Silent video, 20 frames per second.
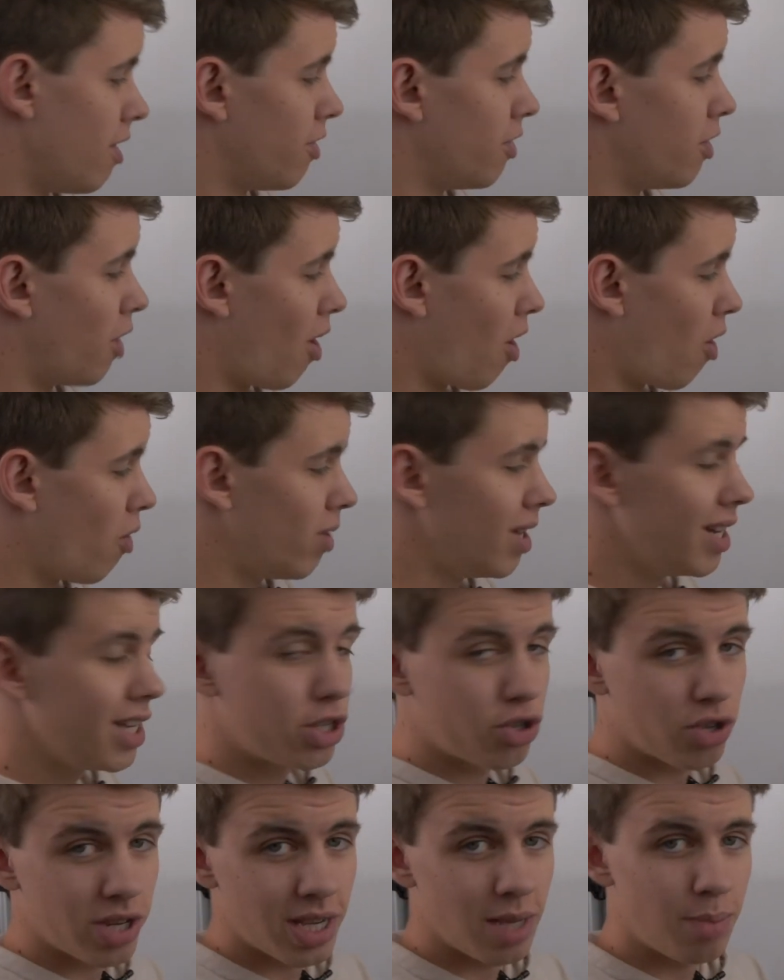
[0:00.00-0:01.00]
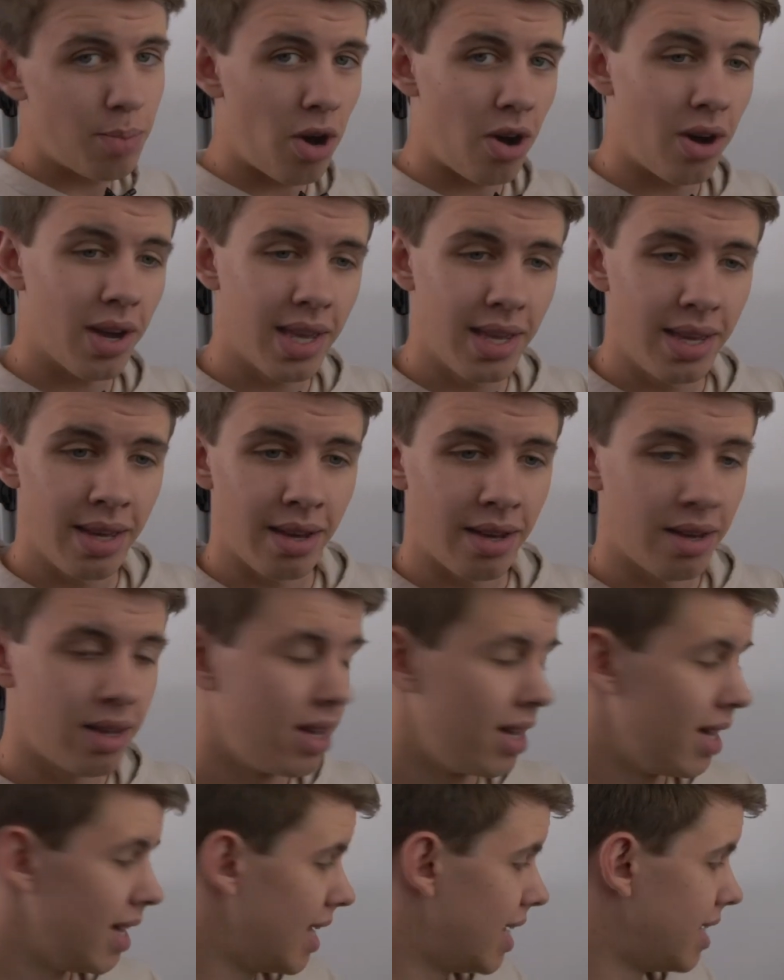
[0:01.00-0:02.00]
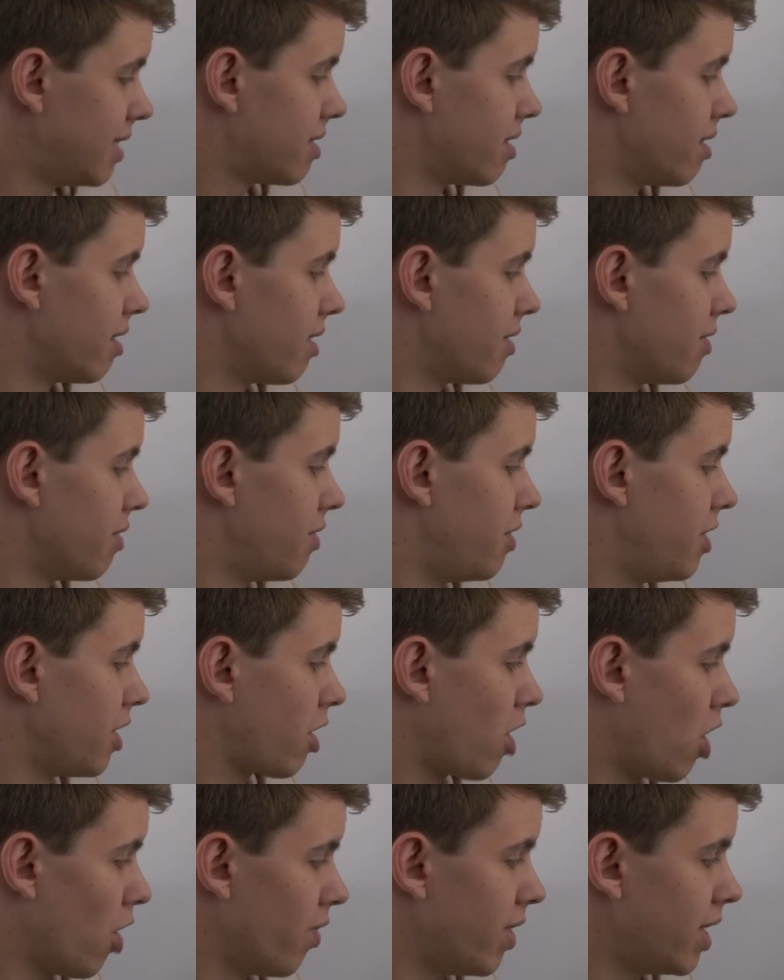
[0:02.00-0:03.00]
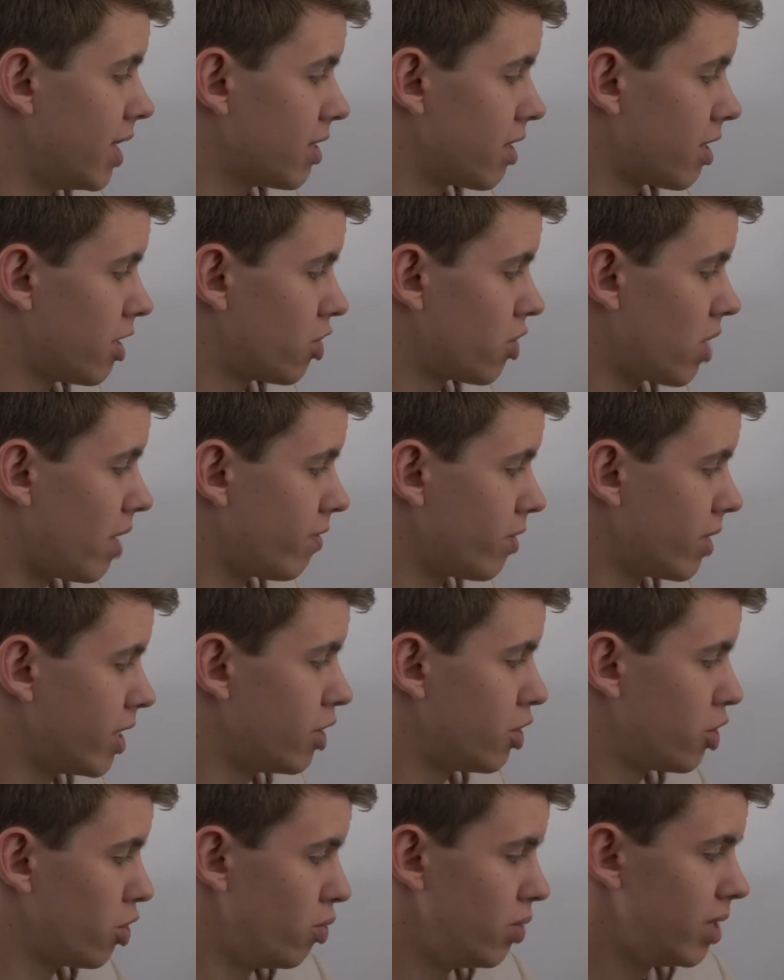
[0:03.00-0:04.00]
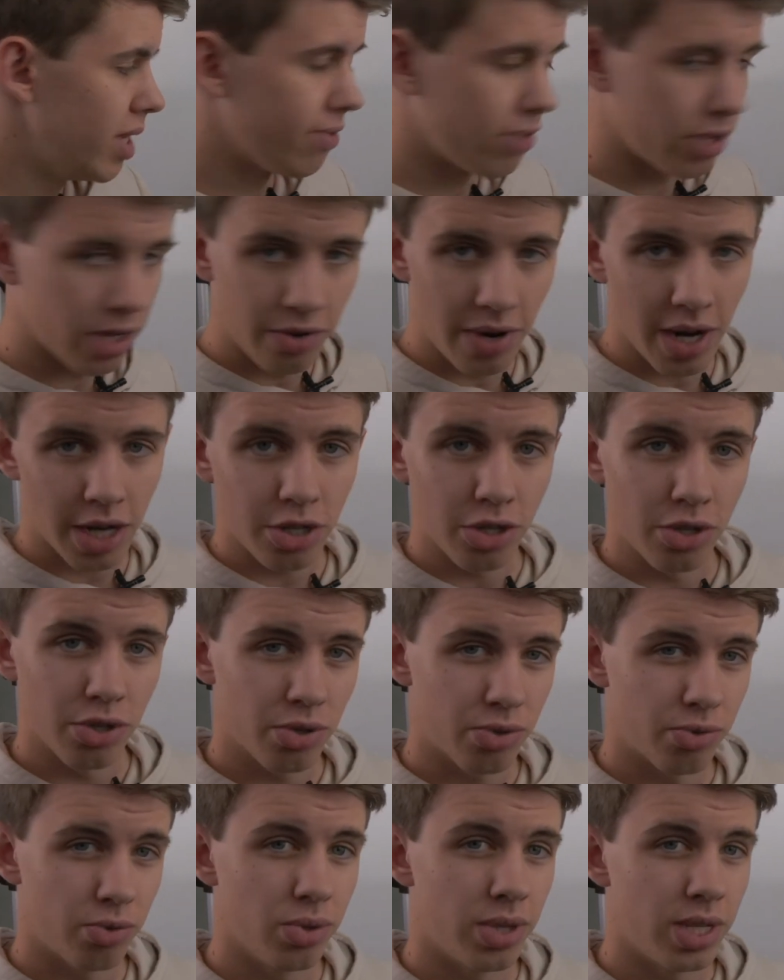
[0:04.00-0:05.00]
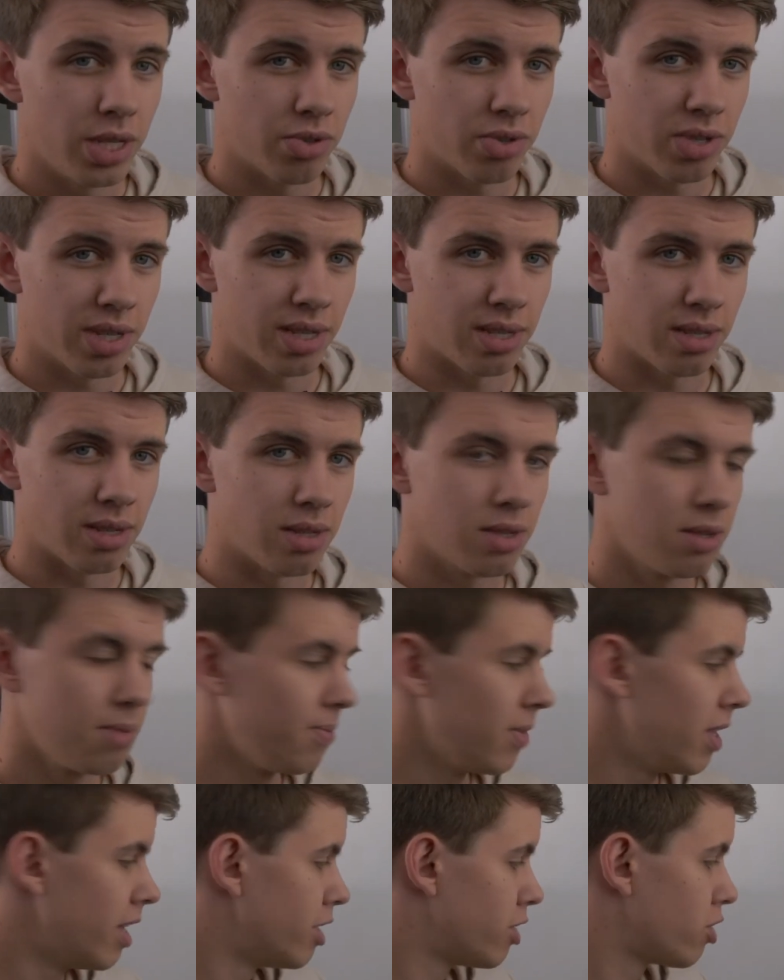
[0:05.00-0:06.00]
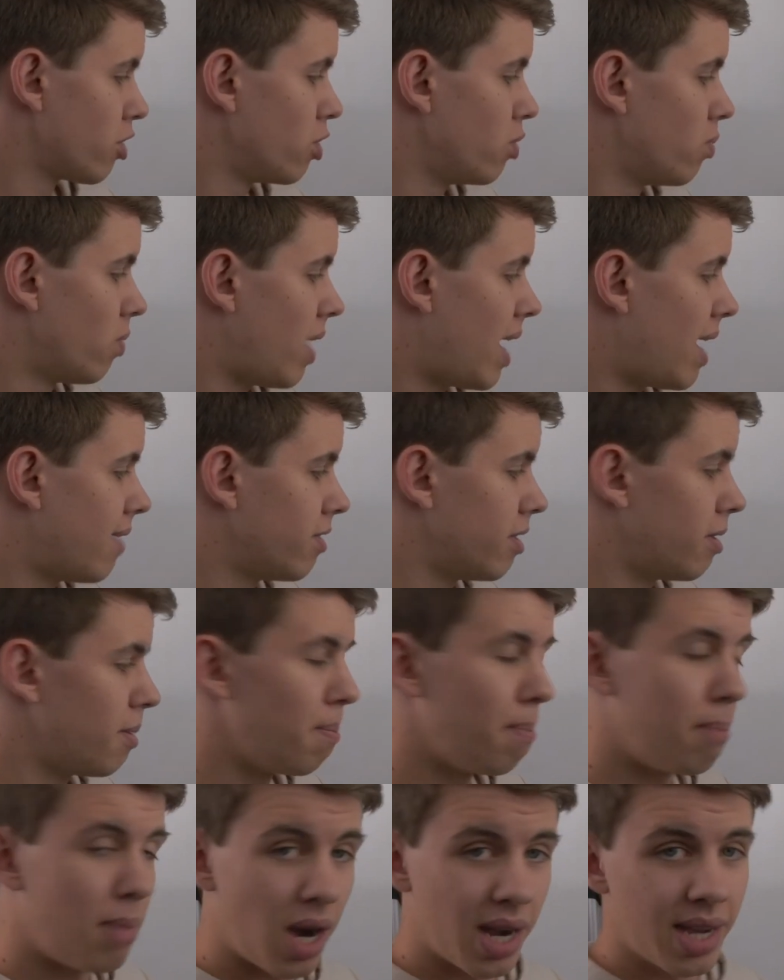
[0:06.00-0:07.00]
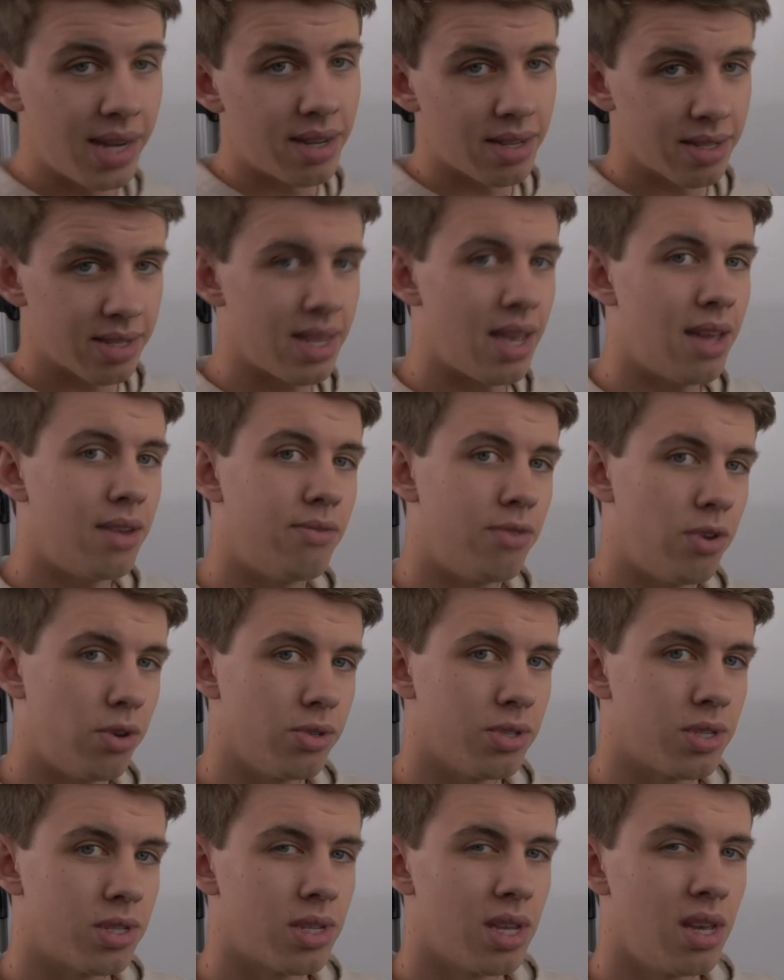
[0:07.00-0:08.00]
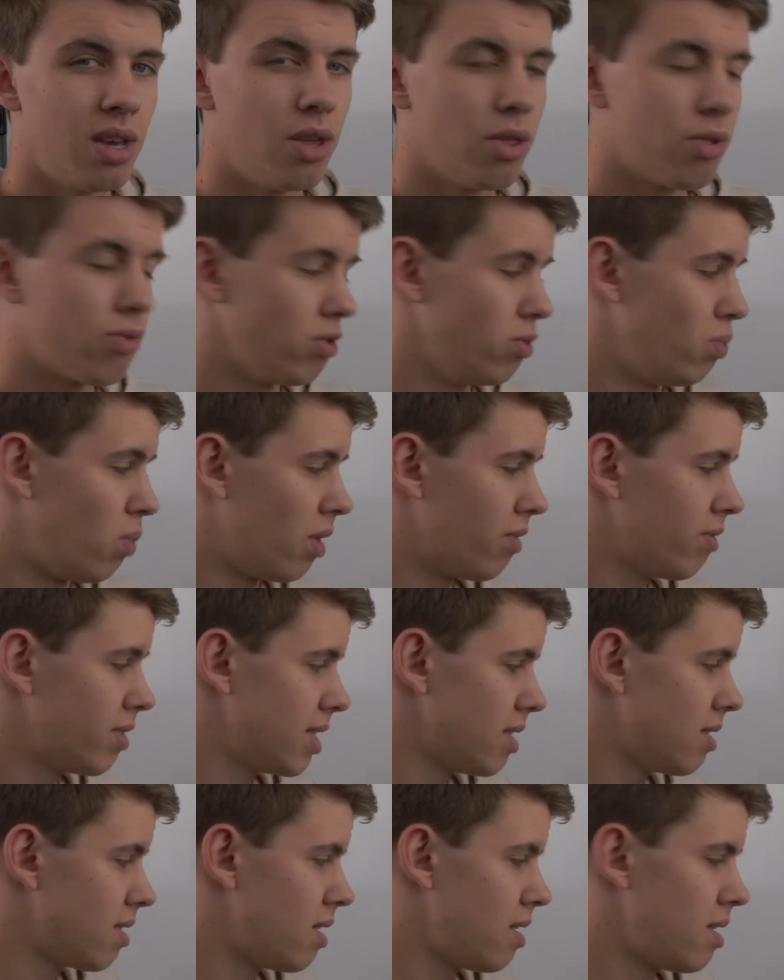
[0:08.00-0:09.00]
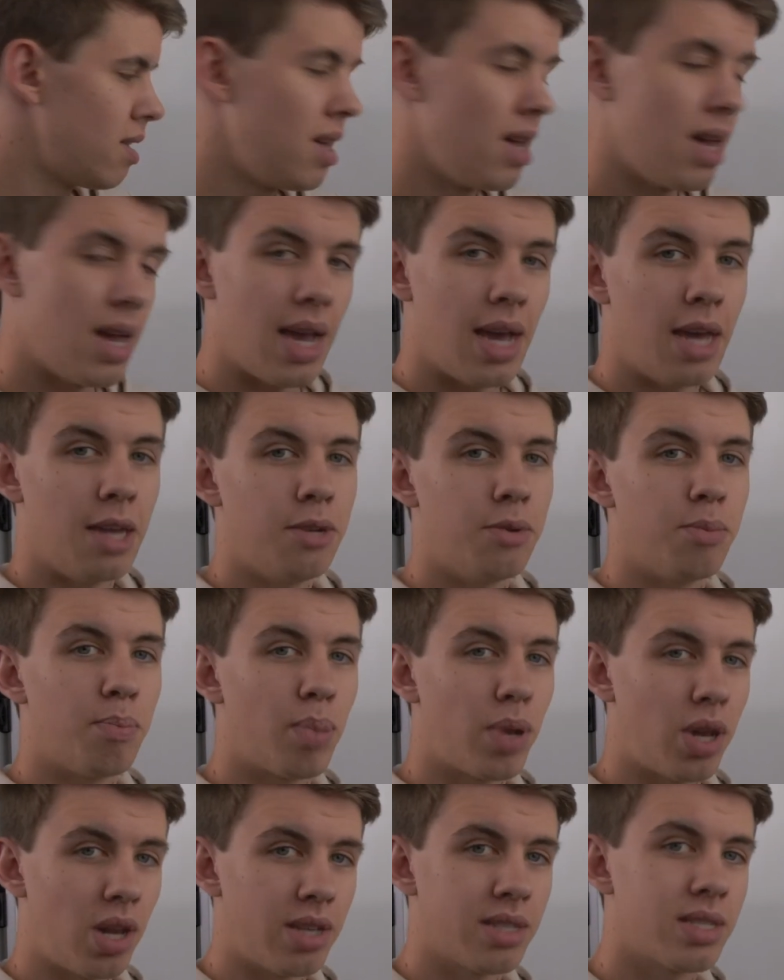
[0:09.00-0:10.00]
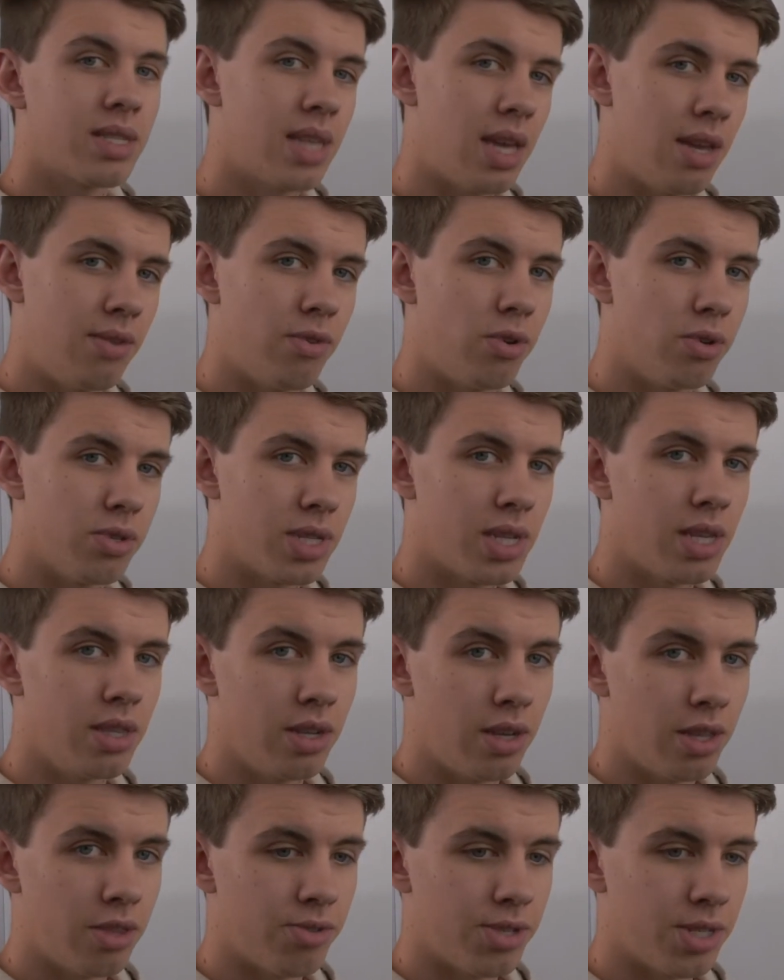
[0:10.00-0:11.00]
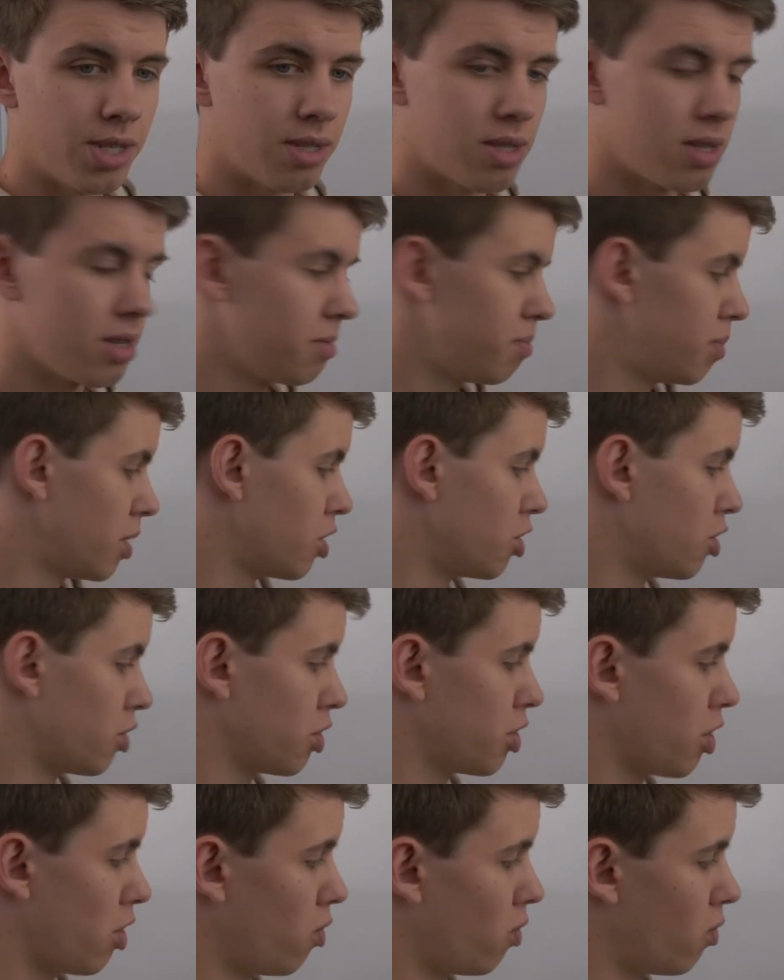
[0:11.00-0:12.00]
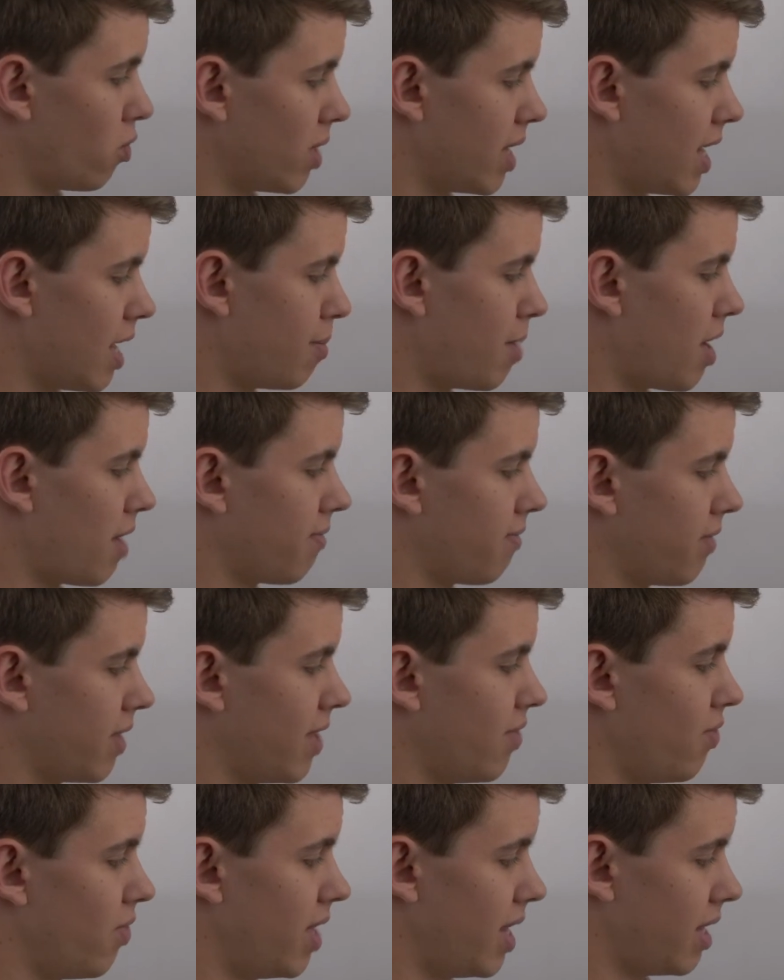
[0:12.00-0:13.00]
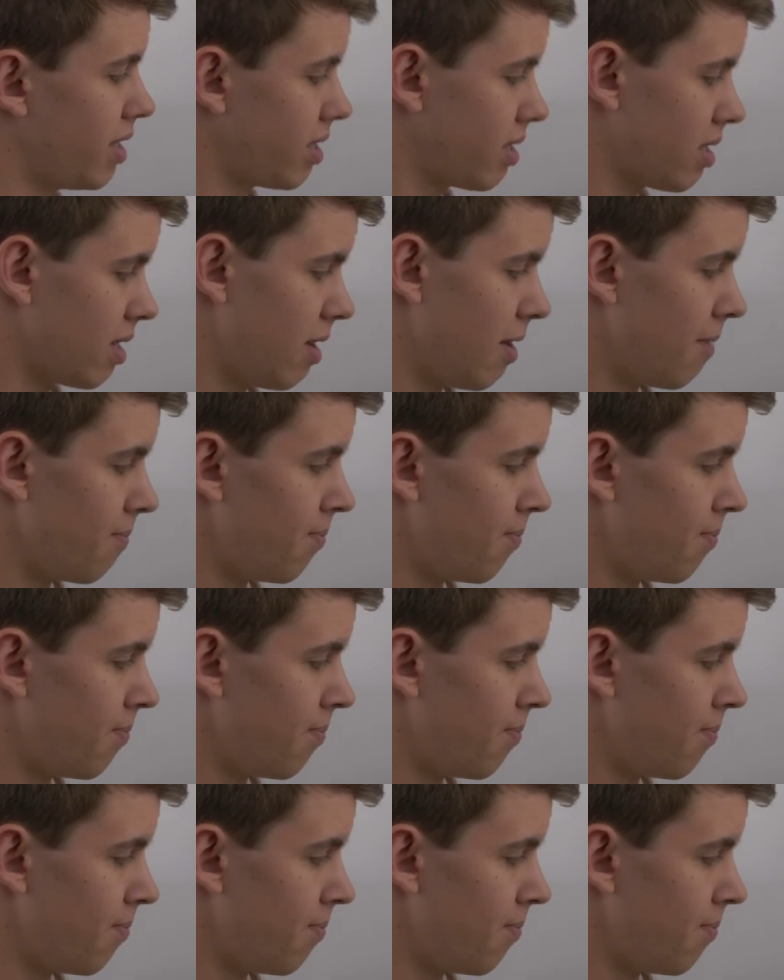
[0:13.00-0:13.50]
The only tricky part here is that the current is going to travel in two different directions through these resistors. So you will have a minus 10 volts through one resistor and plus 10 volts in the other resistor because your total EMF in this